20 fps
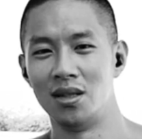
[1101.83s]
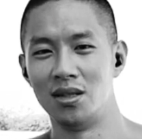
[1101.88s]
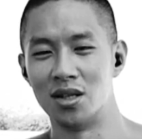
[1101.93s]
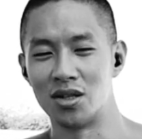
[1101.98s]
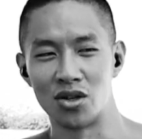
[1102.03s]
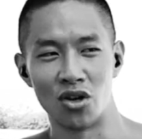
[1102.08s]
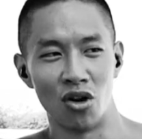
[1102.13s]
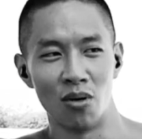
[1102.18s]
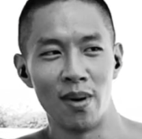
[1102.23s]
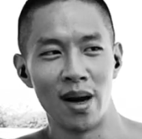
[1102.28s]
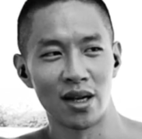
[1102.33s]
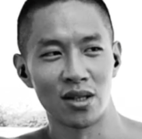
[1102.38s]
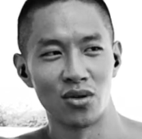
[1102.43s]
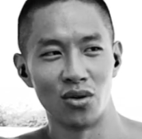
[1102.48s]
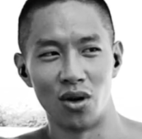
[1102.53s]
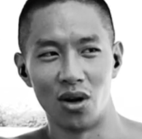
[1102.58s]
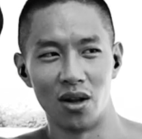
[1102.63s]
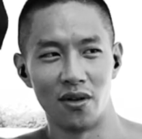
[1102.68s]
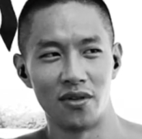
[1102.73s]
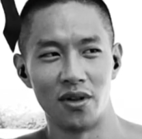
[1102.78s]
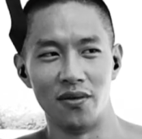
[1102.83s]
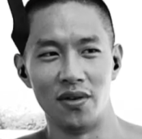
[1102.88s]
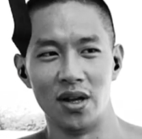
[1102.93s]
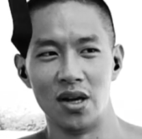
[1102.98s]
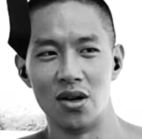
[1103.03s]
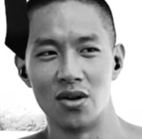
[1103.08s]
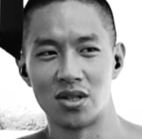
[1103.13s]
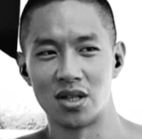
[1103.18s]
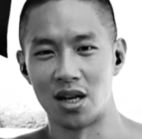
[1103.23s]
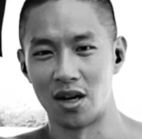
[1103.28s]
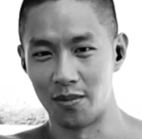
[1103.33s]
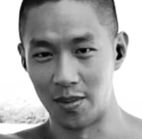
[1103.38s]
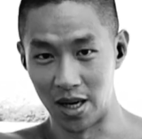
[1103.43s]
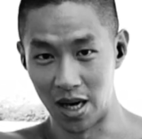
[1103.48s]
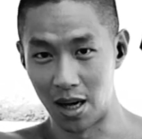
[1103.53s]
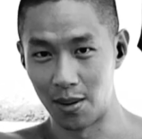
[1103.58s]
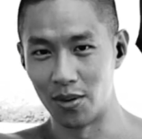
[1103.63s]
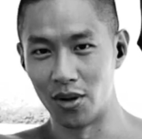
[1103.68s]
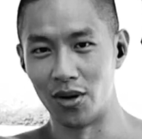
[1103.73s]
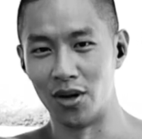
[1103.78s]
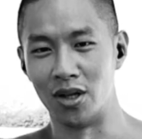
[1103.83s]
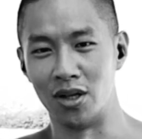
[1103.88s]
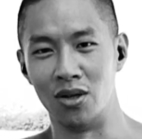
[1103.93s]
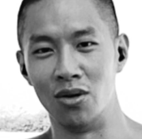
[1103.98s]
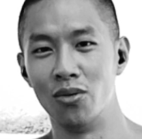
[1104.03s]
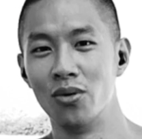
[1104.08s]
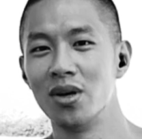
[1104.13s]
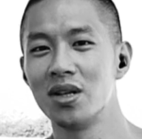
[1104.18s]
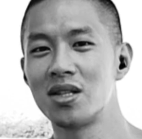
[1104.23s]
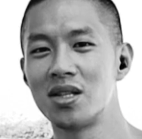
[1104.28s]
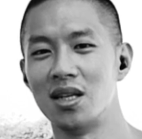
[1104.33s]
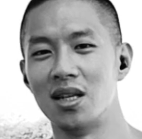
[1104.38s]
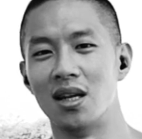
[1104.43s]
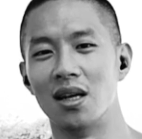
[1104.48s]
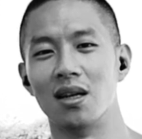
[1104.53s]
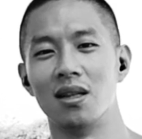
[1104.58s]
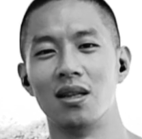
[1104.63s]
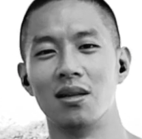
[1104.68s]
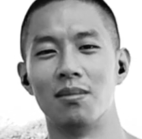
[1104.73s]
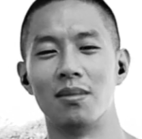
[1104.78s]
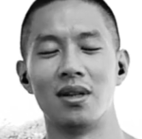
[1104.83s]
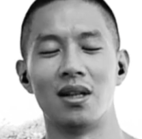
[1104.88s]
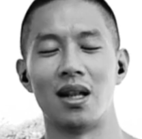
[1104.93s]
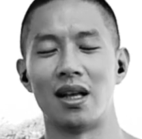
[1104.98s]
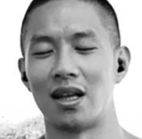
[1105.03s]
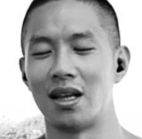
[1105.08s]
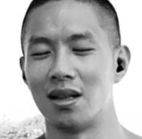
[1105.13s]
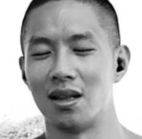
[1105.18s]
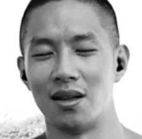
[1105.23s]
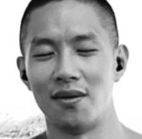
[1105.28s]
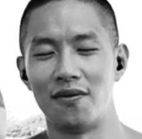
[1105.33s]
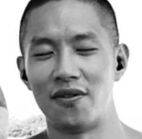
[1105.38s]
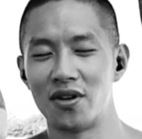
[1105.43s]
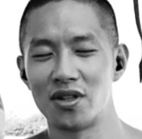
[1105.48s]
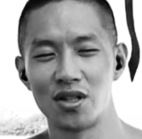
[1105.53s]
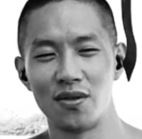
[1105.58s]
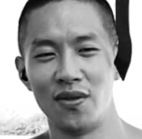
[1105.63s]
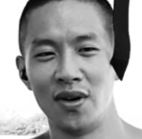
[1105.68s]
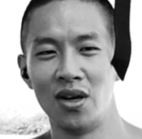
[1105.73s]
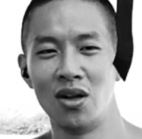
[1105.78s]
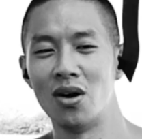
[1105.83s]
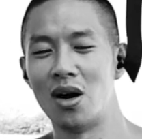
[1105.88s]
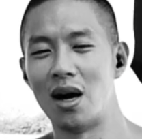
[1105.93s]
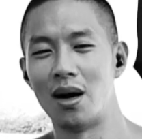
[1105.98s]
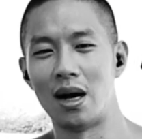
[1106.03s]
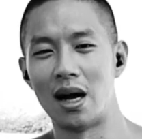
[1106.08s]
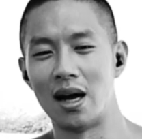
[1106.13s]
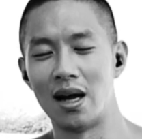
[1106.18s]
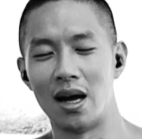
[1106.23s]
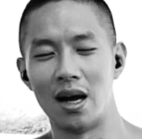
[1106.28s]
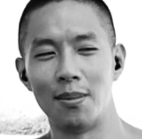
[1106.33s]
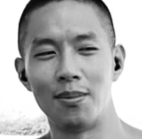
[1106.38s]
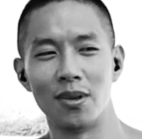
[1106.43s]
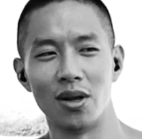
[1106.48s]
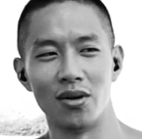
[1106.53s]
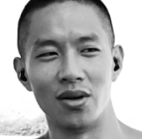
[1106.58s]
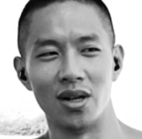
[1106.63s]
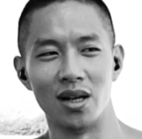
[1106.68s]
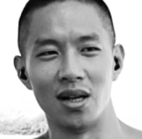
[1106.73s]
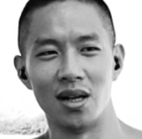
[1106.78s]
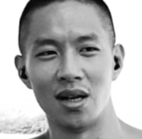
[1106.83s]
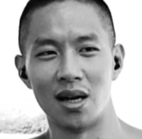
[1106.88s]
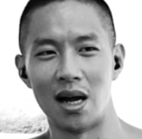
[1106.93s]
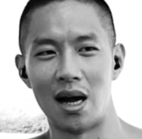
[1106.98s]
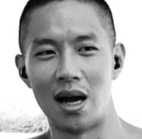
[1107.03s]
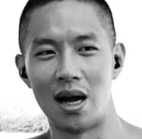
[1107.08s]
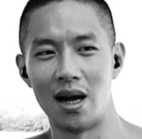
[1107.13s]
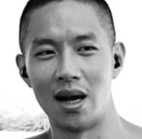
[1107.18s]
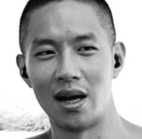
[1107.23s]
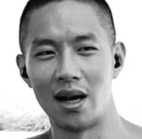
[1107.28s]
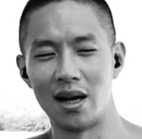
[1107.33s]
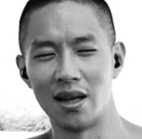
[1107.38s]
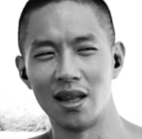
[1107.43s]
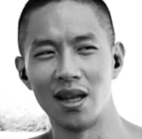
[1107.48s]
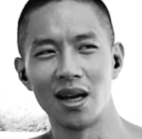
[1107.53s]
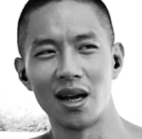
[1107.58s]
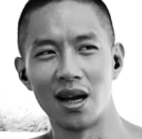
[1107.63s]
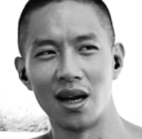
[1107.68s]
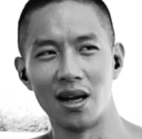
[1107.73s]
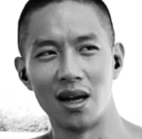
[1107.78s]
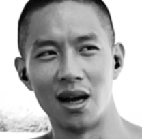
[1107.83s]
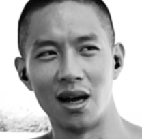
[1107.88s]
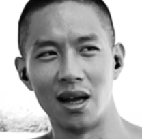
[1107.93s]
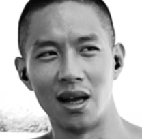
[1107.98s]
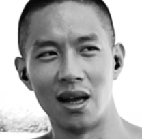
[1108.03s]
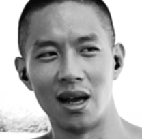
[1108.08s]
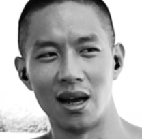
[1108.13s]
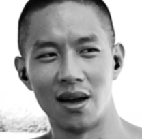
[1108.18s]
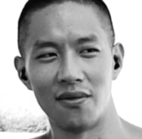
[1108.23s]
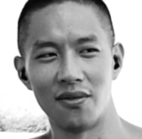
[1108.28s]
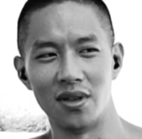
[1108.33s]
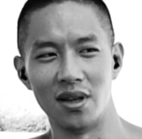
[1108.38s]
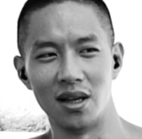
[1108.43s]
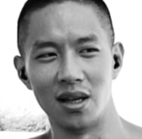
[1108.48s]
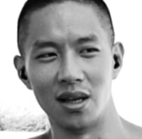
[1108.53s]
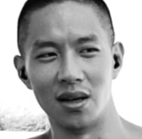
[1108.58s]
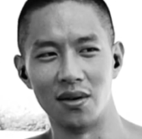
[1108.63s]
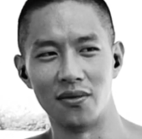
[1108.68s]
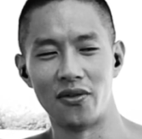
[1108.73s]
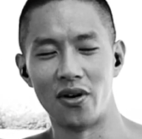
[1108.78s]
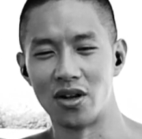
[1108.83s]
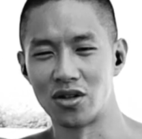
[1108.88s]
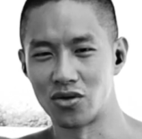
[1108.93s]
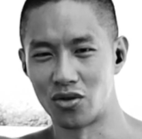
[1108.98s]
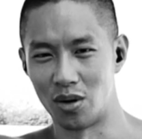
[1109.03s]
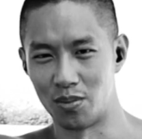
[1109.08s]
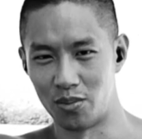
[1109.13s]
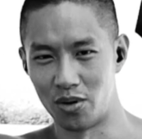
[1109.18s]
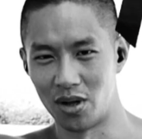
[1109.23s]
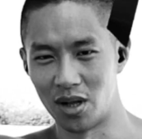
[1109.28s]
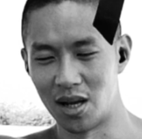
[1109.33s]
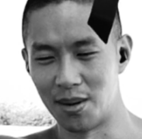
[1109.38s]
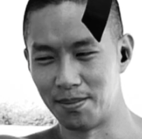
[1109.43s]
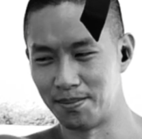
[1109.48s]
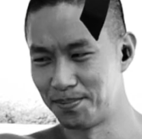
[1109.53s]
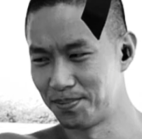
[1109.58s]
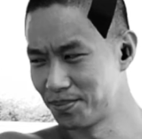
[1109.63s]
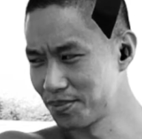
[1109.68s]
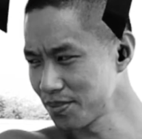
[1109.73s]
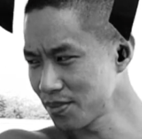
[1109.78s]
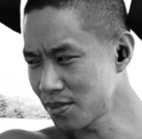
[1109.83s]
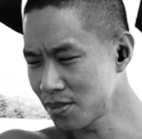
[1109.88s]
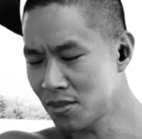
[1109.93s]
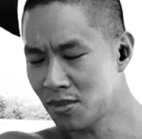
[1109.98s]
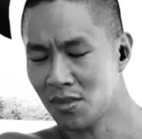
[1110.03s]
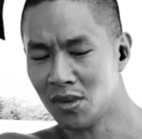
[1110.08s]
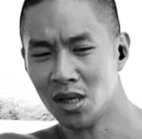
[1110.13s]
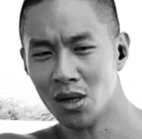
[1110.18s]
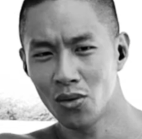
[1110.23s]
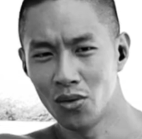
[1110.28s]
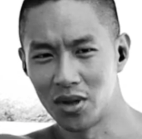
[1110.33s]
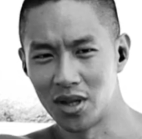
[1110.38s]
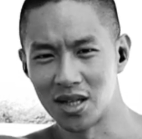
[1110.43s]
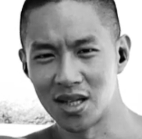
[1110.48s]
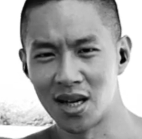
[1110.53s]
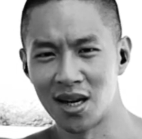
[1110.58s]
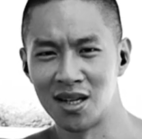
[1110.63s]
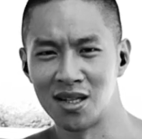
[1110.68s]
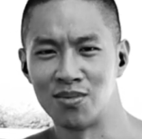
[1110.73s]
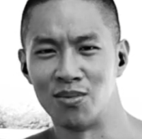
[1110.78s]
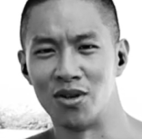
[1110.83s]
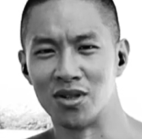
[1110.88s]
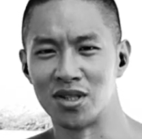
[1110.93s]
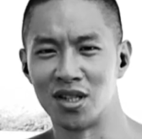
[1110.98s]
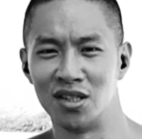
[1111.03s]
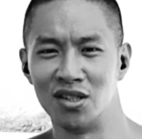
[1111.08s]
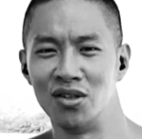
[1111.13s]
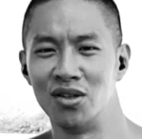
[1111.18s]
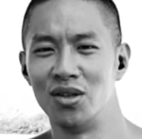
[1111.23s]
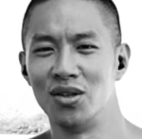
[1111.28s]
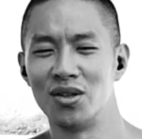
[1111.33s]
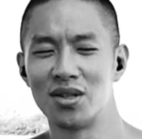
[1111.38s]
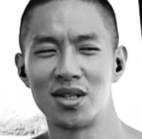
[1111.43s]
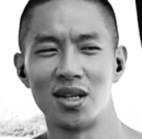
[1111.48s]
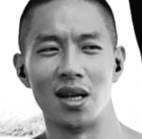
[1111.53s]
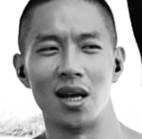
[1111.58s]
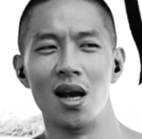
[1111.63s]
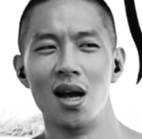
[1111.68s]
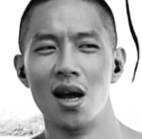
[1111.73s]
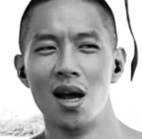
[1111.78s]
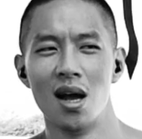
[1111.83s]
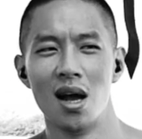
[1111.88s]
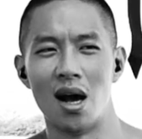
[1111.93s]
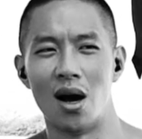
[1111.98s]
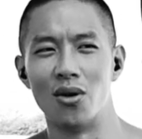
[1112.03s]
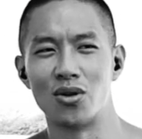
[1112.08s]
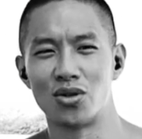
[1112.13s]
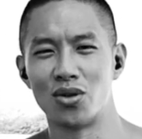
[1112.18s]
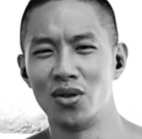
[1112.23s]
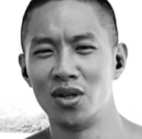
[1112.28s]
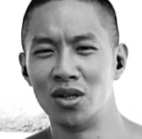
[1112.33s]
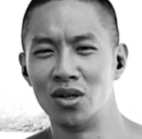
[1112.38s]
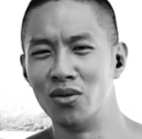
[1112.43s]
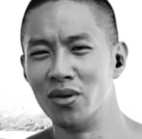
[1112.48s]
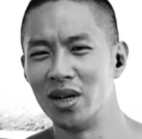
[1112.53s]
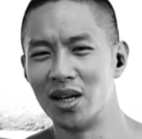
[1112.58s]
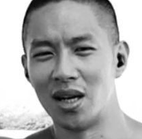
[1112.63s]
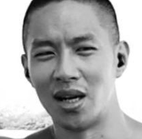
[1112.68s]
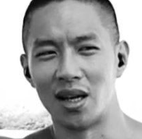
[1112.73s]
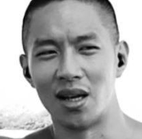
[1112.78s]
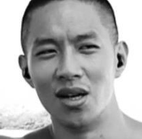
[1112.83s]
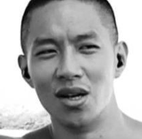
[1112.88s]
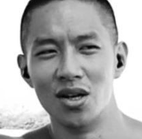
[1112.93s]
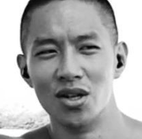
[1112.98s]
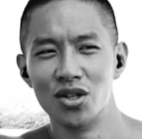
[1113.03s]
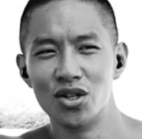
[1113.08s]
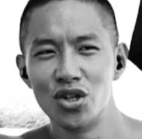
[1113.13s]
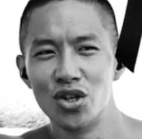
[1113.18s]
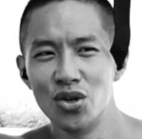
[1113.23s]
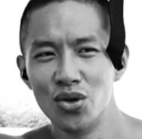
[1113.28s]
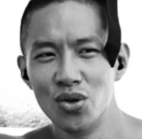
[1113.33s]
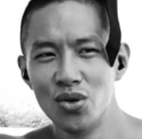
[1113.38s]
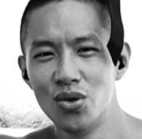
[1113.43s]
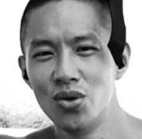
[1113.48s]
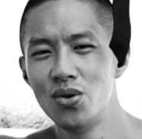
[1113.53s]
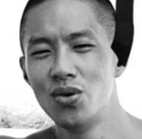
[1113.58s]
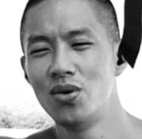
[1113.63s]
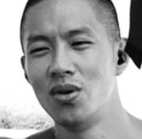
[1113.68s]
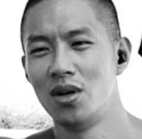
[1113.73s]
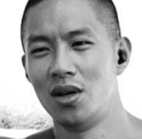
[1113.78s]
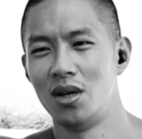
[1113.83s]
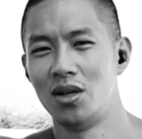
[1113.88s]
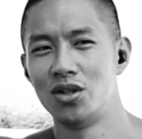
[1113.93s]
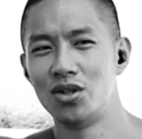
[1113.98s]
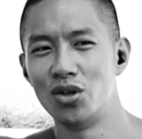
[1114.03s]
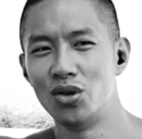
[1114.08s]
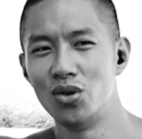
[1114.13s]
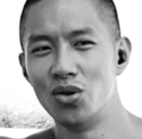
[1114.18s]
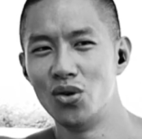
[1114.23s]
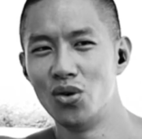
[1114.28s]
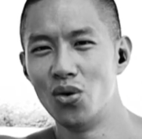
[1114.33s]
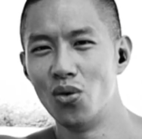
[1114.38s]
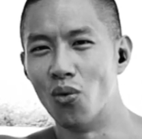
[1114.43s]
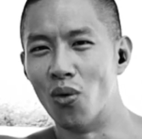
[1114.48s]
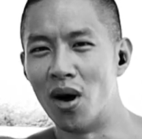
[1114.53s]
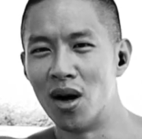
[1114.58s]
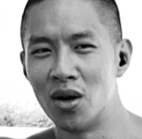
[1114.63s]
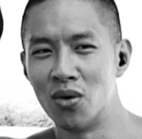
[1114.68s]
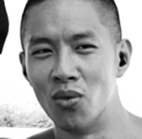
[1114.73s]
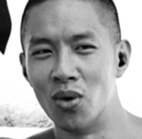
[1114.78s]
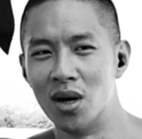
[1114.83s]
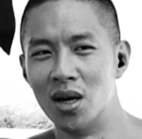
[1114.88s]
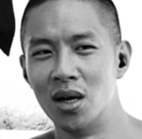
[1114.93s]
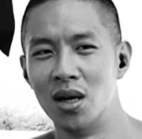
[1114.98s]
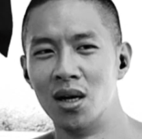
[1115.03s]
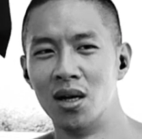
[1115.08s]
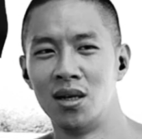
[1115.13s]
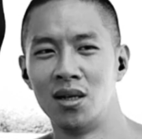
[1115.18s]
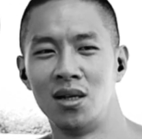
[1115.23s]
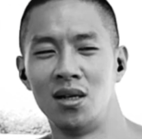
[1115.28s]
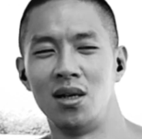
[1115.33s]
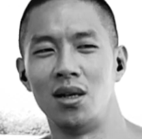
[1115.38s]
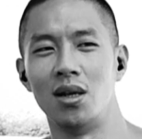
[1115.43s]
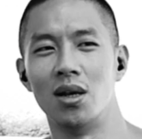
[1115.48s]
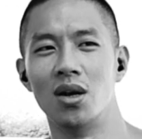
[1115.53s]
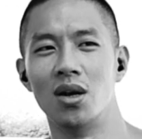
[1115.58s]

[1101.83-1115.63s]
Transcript: Just go back to all of the videos that I've been uploading. You will see, like the first video I uploaded, I think I have the false grip pull up with the tennis balls, and you'll see I was only doing like 2, 2, 1, 1.